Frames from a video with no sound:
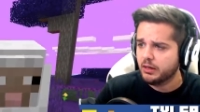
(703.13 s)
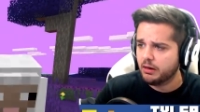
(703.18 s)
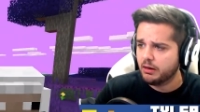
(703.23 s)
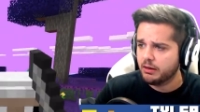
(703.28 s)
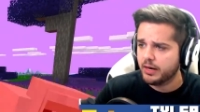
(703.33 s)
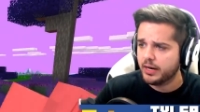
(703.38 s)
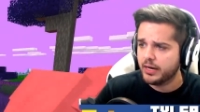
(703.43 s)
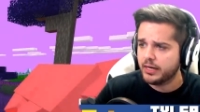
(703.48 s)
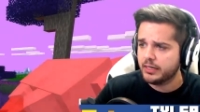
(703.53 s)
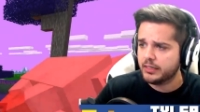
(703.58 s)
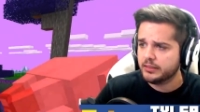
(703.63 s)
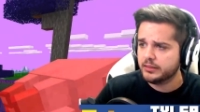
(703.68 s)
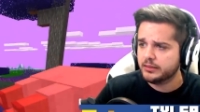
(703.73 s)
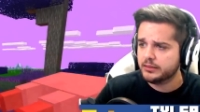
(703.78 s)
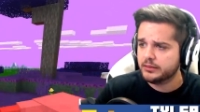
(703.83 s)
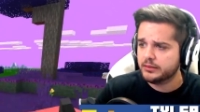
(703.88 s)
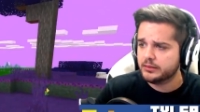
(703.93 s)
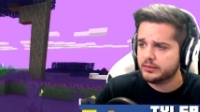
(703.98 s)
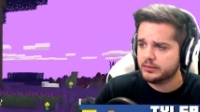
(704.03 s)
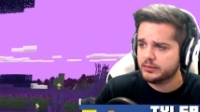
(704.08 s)
I found a couple
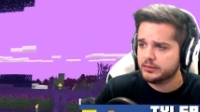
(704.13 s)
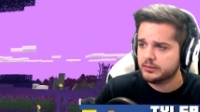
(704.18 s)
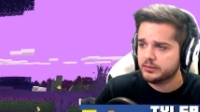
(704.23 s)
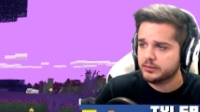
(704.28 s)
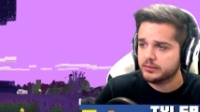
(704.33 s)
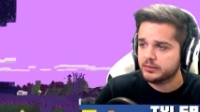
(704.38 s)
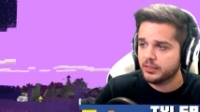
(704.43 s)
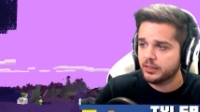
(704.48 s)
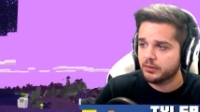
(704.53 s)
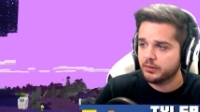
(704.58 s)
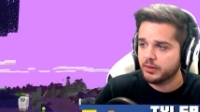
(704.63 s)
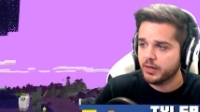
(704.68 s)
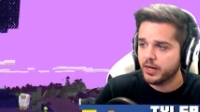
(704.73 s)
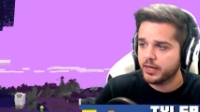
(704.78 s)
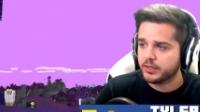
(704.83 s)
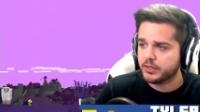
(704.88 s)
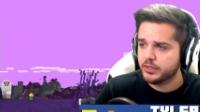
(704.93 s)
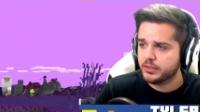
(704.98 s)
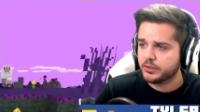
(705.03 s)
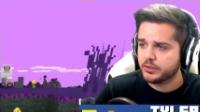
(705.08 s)
sheep myself. All
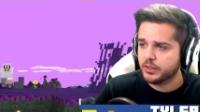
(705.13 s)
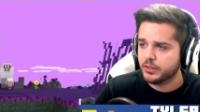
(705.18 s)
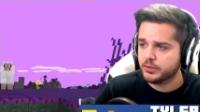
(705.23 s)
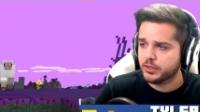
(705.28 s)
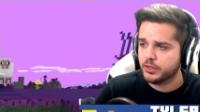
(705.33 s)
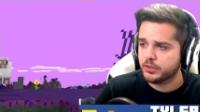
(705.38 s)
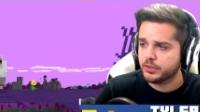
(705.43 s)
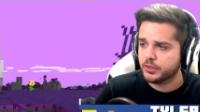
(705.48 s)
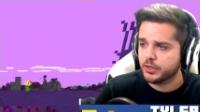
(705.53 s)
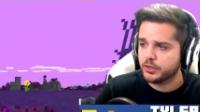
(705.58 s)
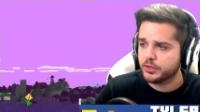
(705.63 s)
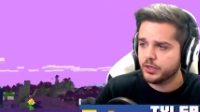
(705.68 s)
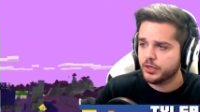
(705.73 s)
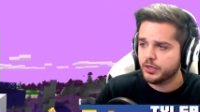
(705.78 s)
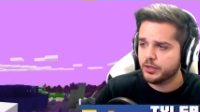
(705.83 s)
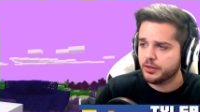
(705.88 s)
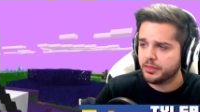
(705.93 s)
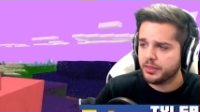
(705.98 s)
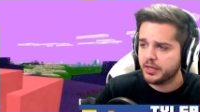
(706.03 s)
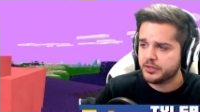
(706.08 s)
right, good, good, good, good,
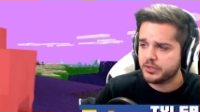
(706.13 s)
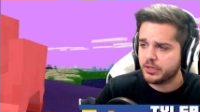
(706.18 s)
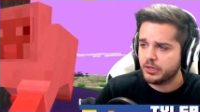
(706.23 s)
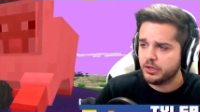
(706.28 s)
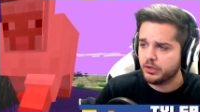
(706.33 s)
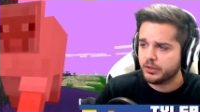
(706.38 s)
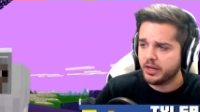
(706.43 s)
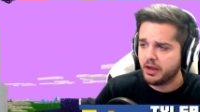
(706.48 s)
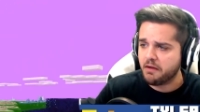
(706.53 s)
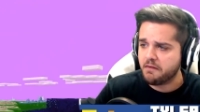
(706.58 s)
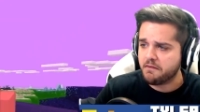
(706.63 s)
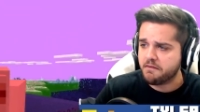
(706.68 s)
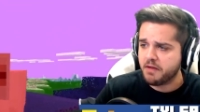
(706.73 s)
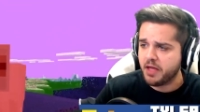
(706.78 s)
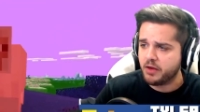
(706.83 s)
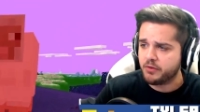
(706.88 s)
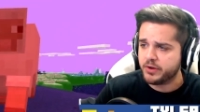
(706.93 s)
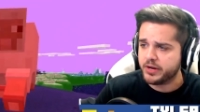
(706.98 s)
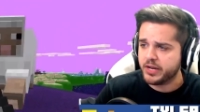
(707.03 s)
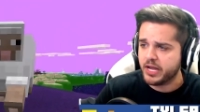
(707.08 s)
good. Things are looking
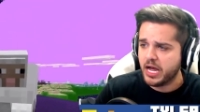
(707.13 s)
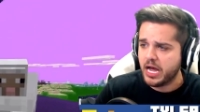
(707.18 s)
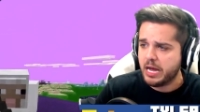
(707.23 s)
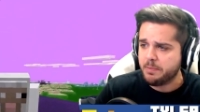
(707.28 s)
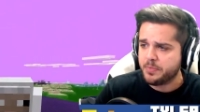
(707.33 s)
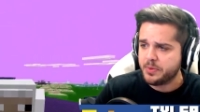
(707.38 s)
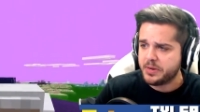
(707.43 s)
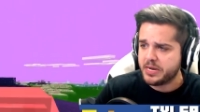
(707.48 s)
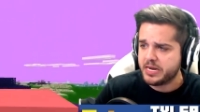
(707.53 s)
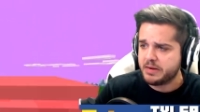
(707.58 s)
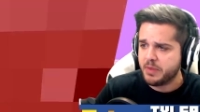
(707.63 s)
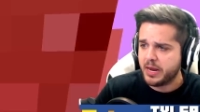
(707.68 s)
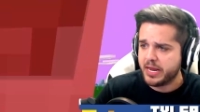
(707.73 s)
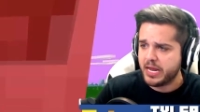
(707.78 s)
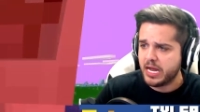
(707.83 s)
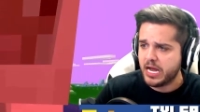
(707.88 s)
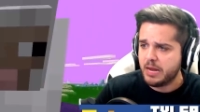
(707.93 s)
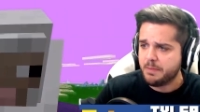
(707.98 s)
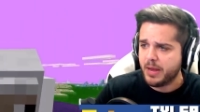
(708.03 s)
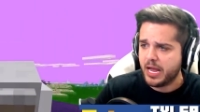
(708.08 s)
very up, and by
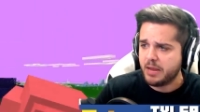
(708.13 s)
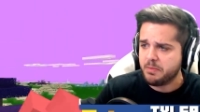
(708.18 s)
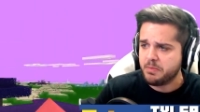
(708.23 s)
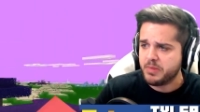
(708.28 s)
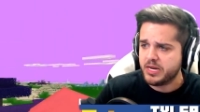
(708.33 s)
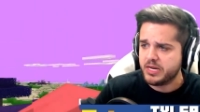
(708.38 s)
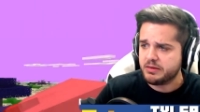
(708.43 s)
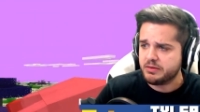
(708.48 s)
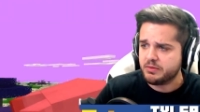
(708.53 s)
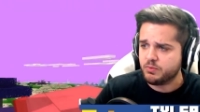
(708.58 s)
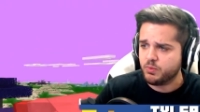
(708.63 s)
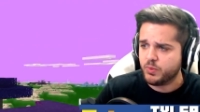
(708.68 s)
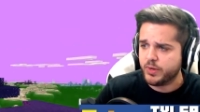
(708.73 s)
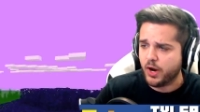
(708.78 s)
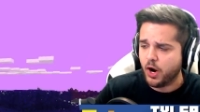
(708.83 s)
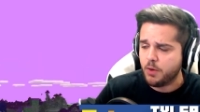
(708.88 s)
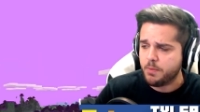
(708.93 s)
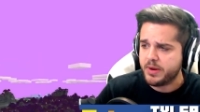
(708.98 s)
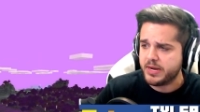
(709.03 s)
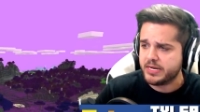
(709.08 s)
up, I mean we
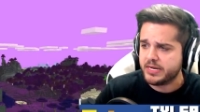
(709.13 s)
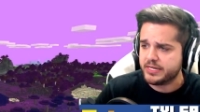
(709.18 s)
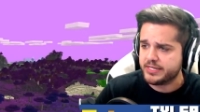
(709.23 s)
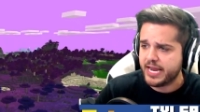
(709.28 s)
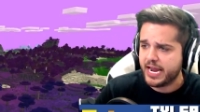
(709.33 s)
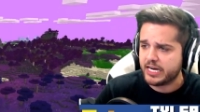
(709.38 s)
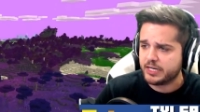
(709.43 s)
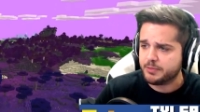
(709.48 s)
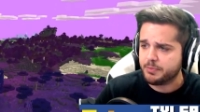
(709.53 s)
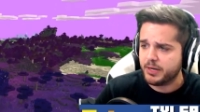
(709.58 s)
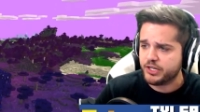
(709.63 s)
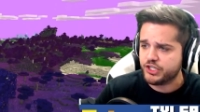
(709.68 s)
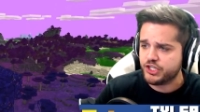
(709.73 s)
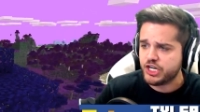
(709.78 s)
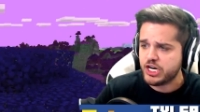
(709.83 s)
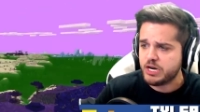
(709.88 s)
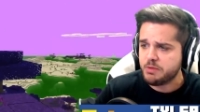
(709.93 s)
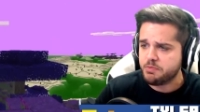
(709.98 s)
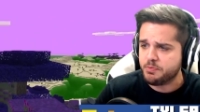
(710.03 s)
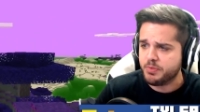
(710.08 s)
are being attacked by
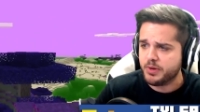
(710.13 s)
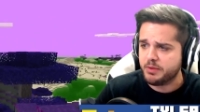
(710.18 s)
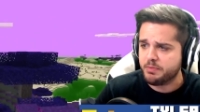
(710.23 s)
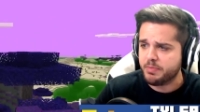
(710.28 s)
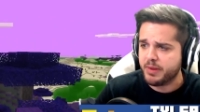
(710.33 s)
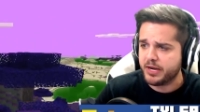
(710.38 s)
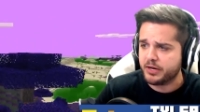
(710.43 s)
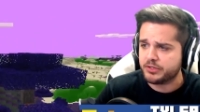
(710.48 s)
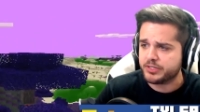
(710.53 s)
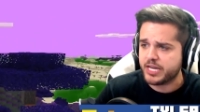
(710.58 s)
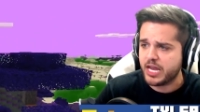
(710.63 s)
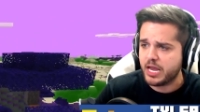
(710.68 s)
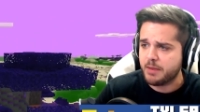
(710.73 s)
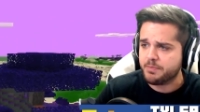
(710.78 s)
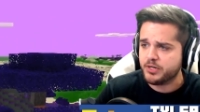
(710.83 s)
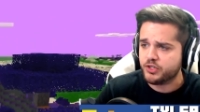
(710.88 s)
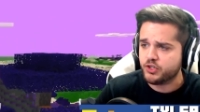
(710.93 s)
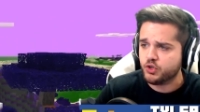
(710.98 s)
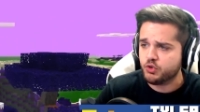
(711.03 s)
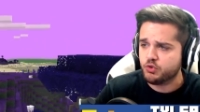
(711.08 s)
sheep, but beggars can't
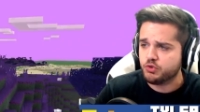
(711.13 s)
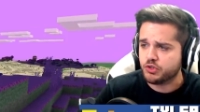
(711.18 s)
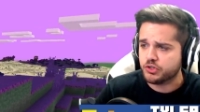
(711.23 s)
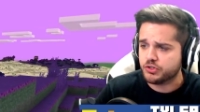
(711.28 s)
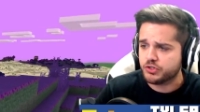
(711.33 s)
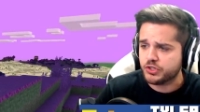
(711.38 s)
be choosers.